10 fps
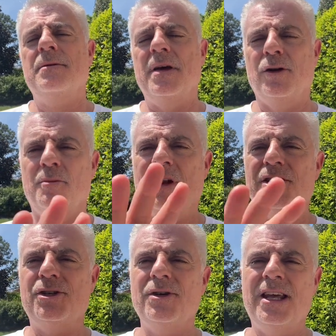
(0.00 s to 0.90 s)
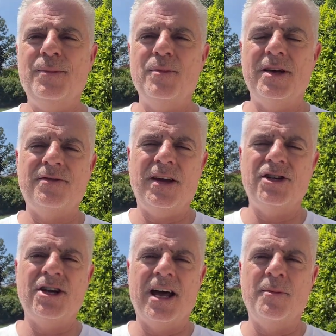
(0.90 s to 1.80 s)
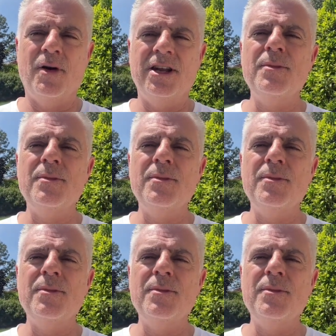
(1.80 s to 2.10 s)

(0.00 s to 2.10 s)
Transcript: May the Lord bless you, keep you, may his face shine upon you.